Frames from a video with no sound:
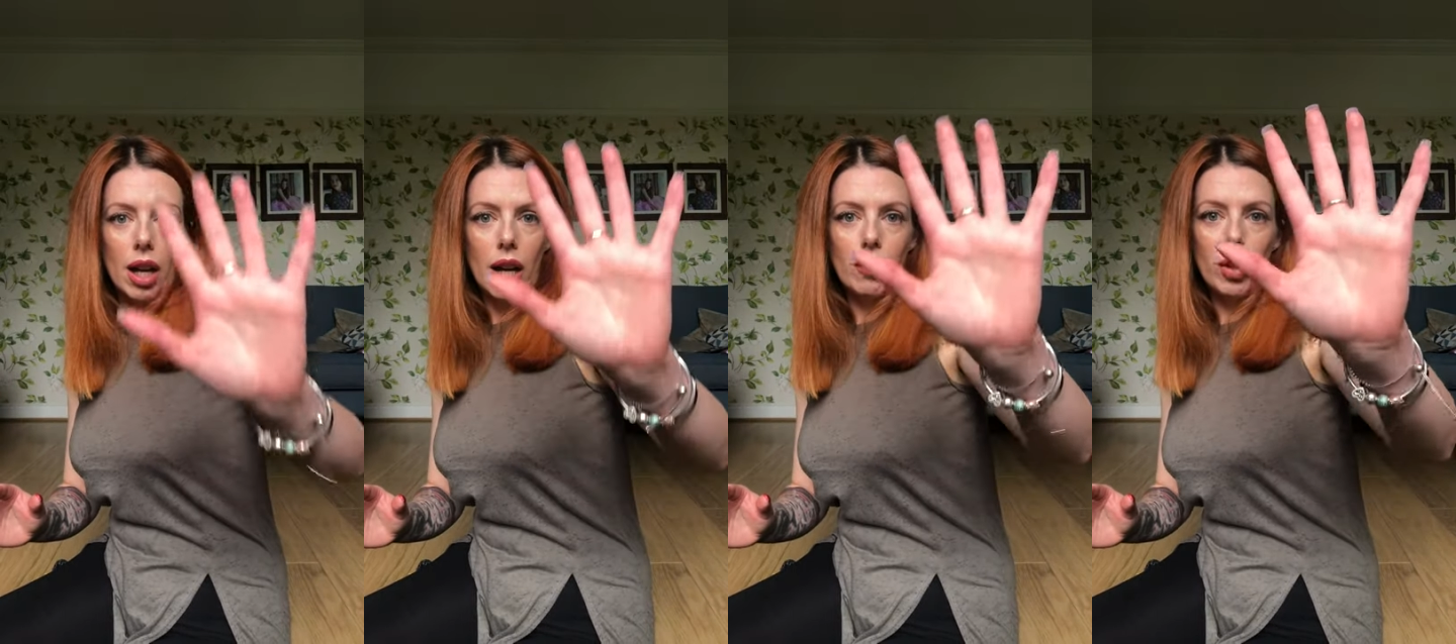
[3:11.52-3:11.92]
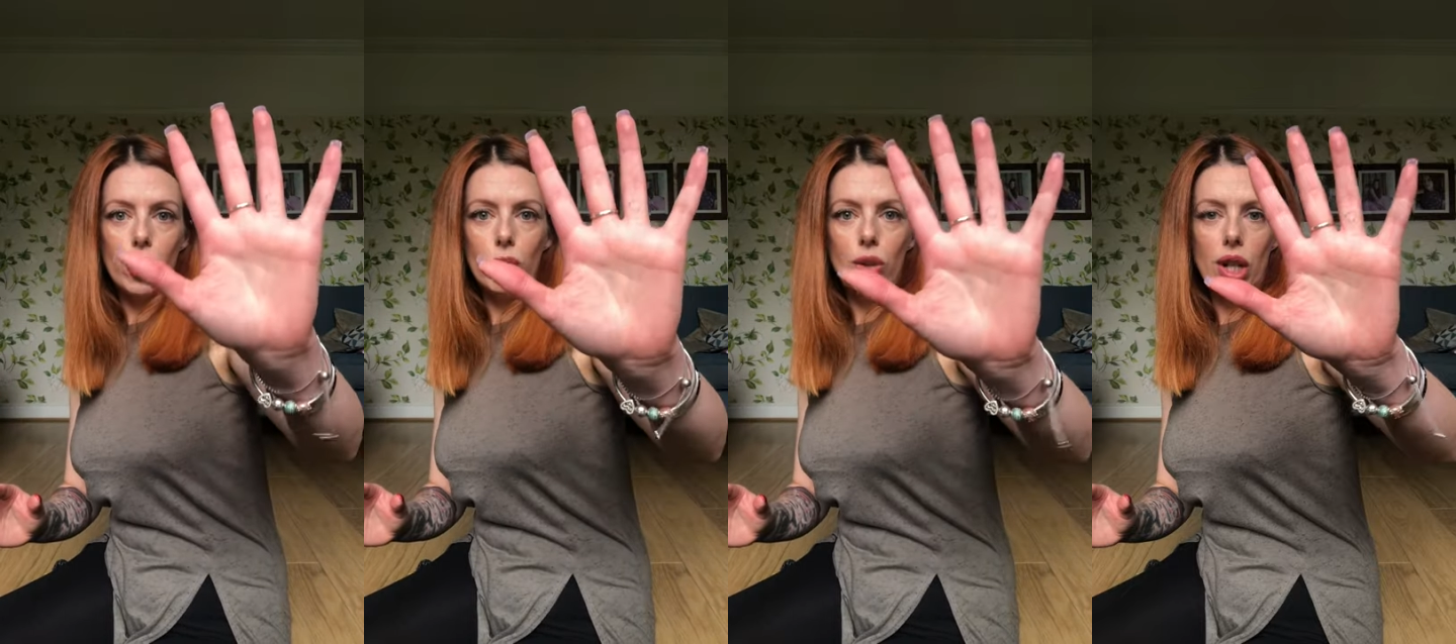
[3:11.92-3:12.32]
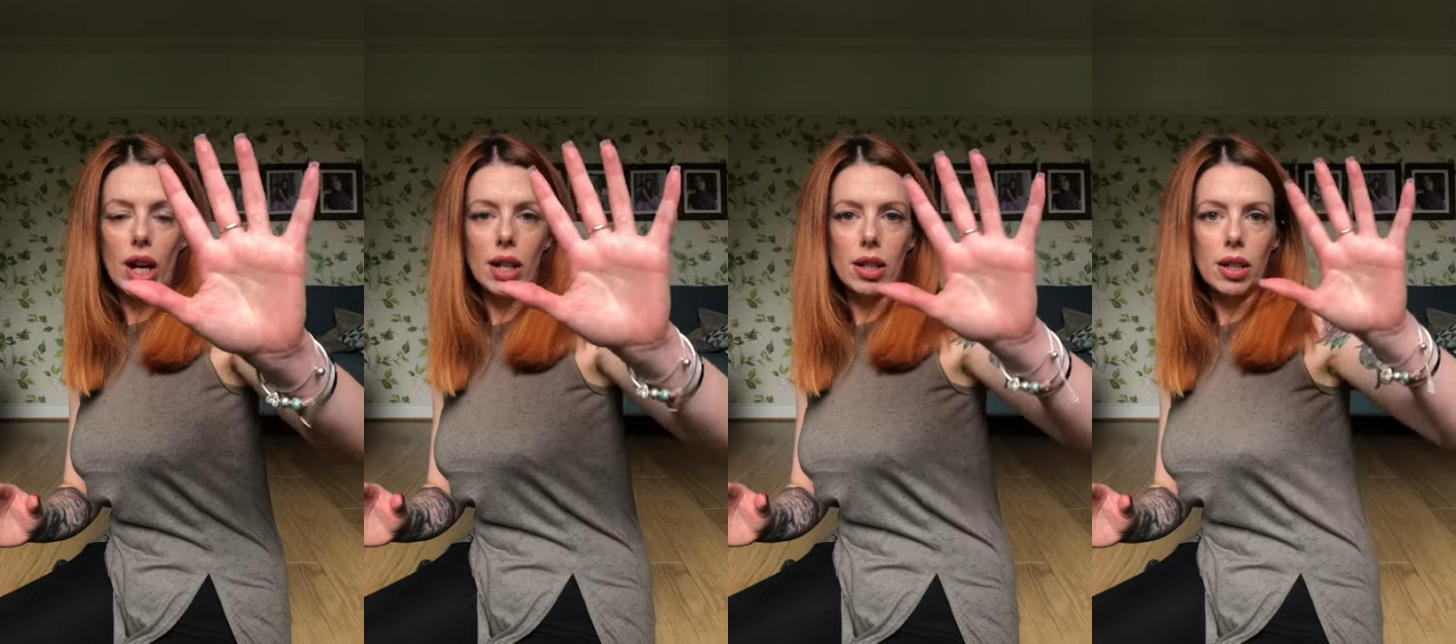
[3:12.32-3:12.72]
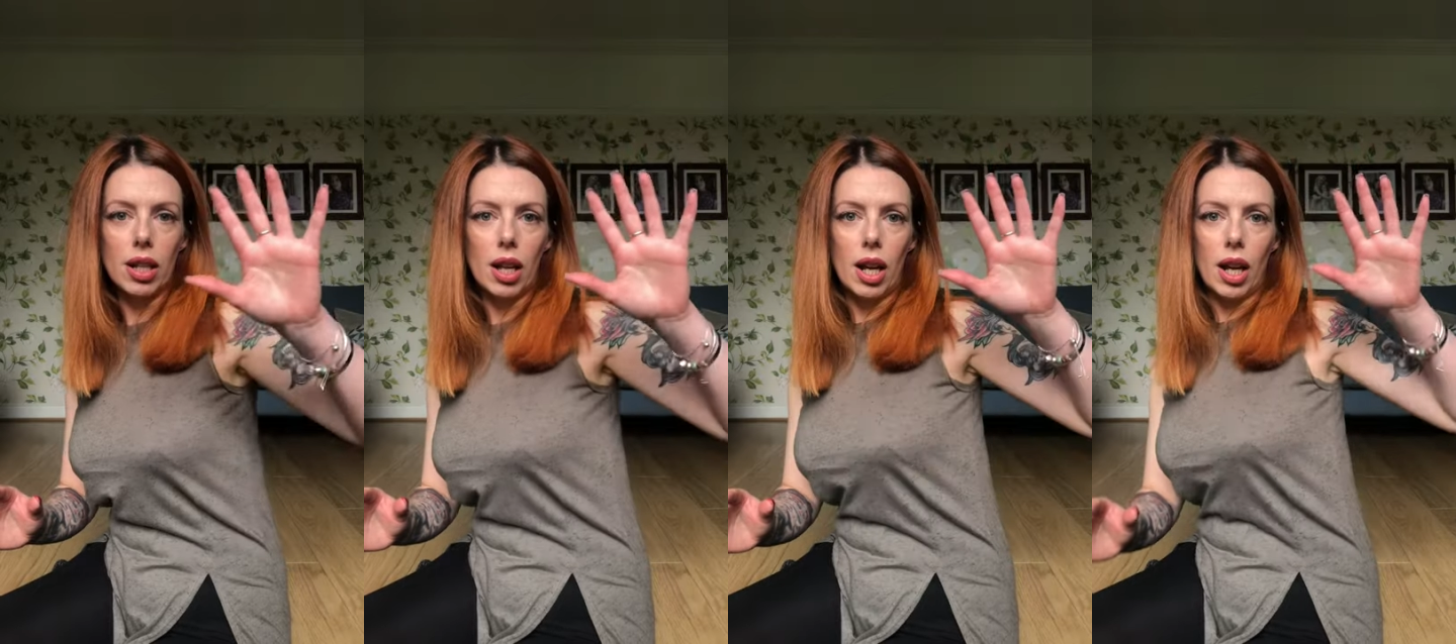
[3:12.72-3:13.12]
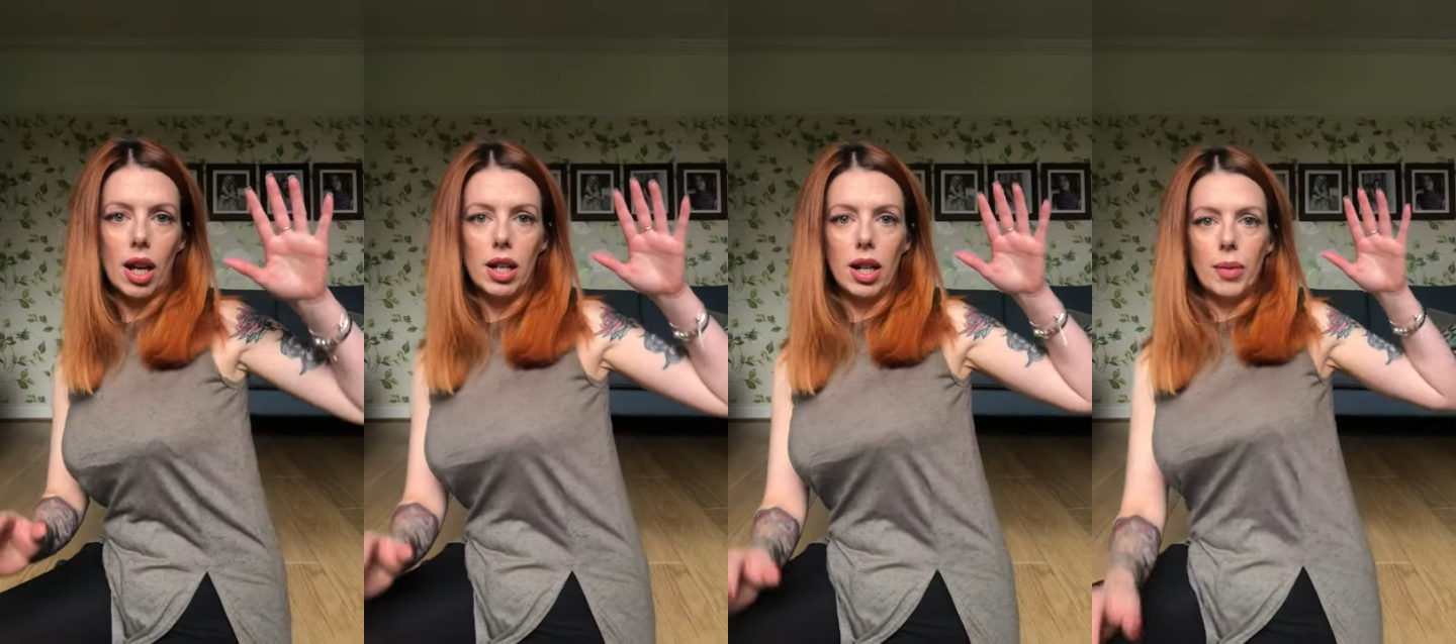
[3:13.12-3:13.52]
I have a huge hand
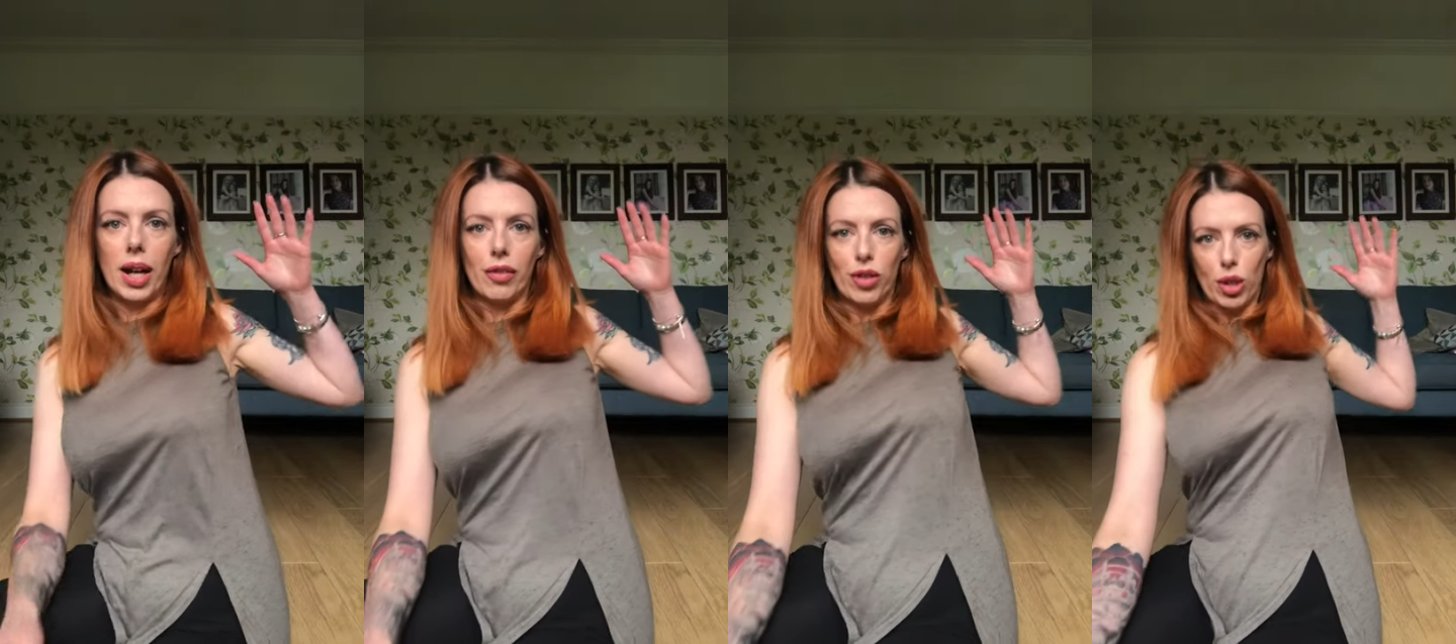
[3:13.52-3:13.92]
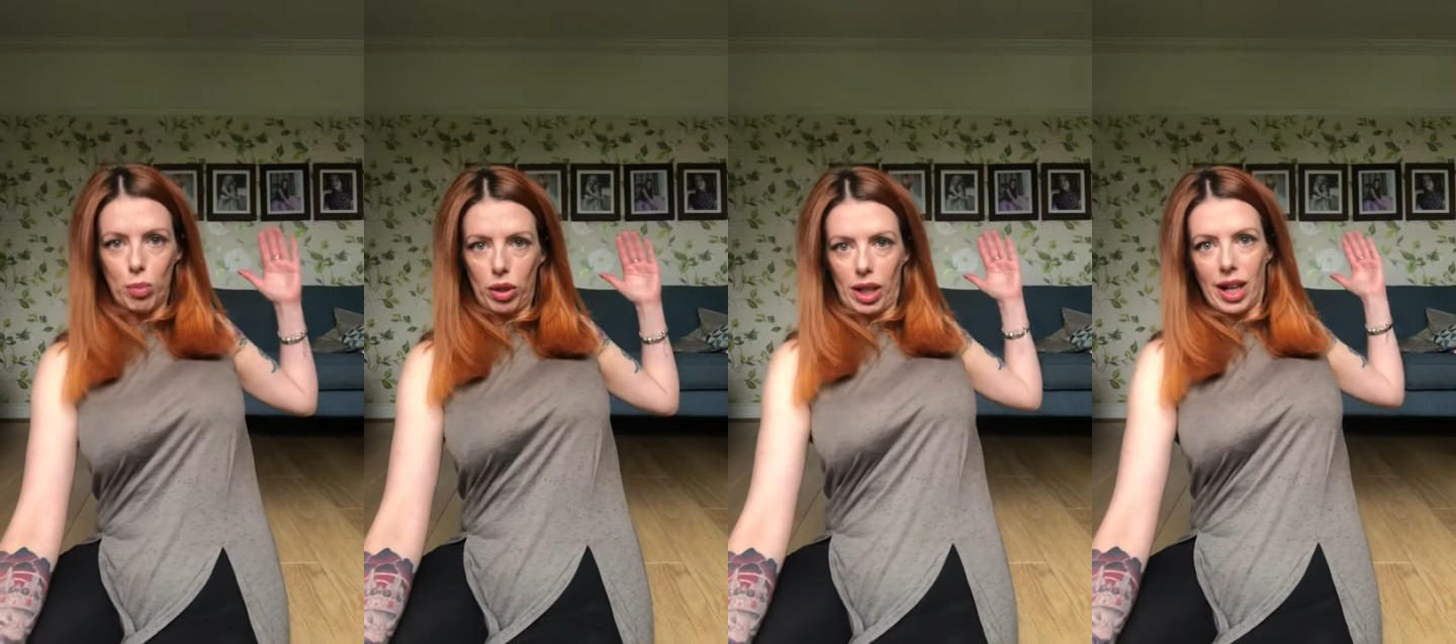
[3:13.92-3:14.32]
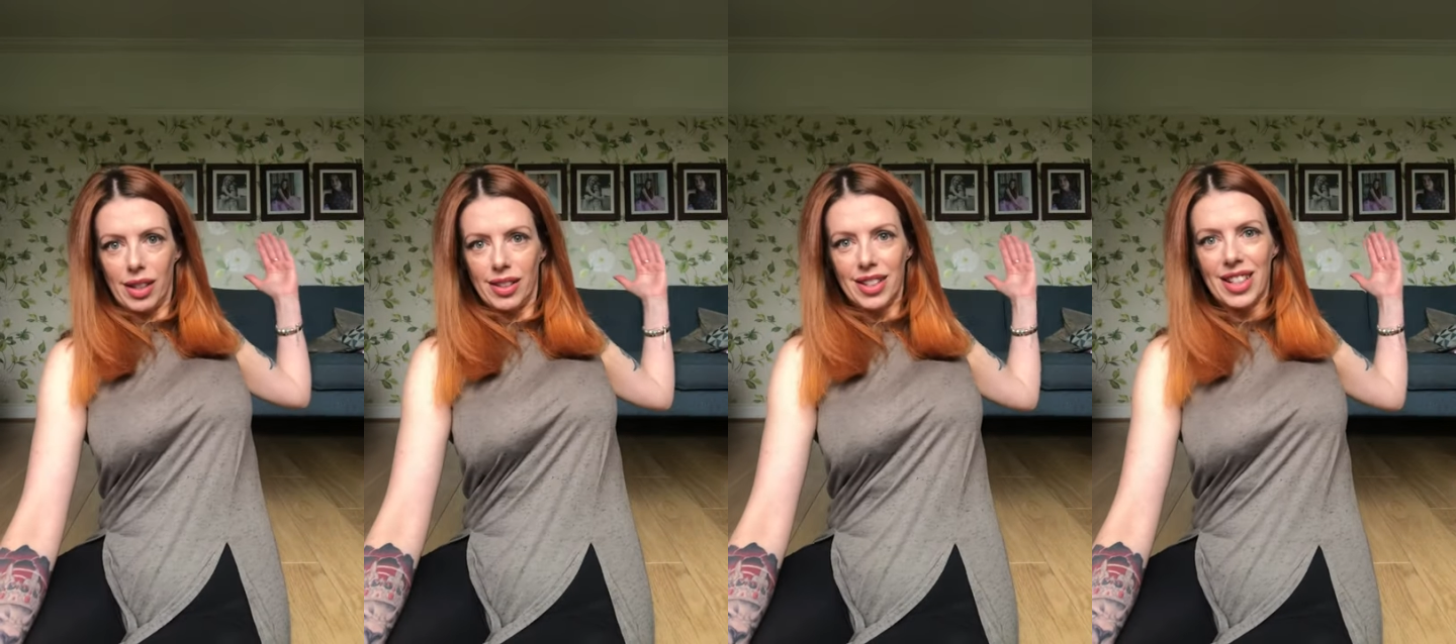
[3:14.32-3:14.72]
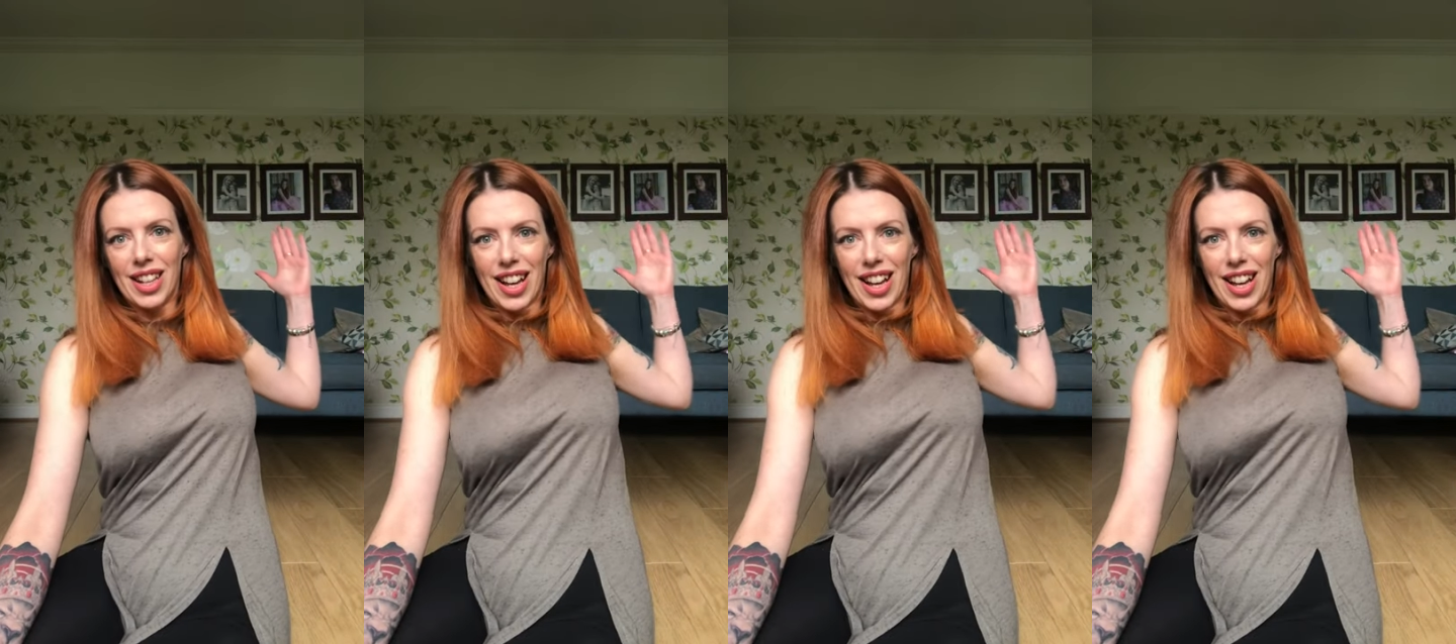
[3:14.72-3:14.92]
and now I have a small hand